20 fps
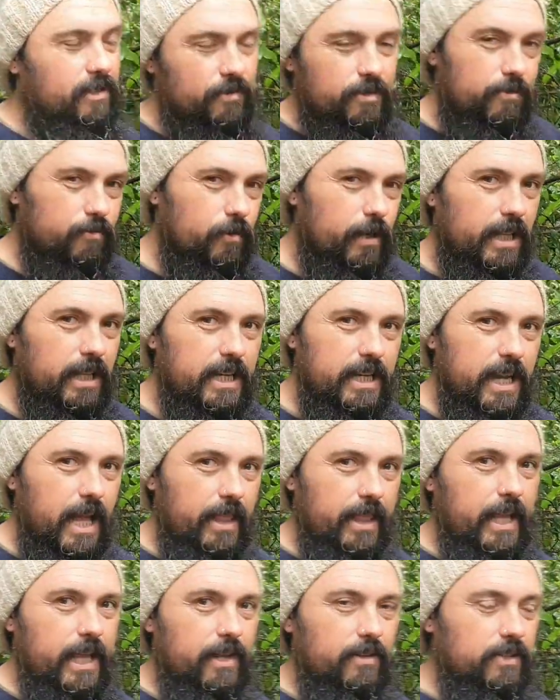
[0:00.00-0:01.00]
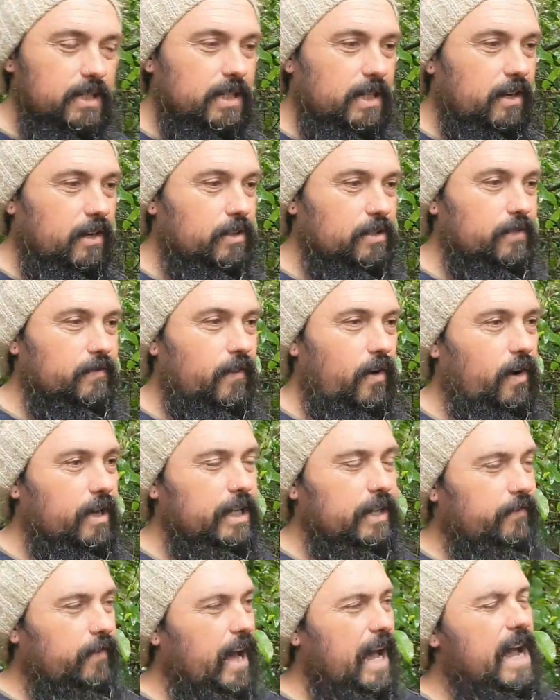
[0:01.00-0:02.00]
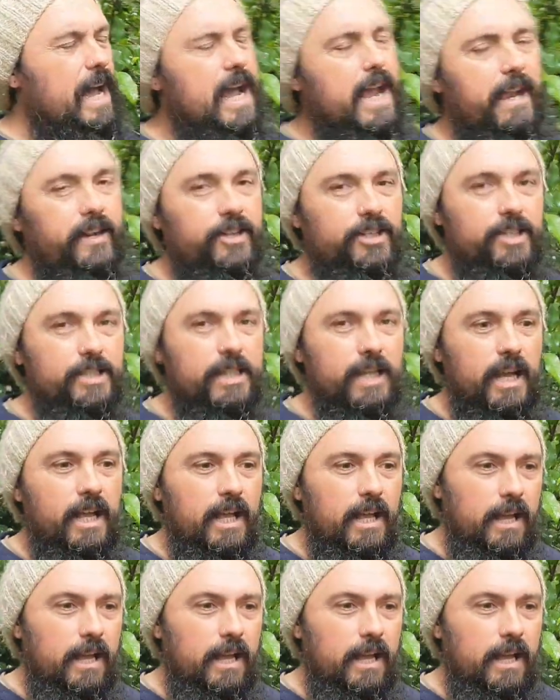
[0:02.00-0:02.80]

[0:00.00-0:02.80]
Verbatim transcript: There was really nothing else that I was finding for ages.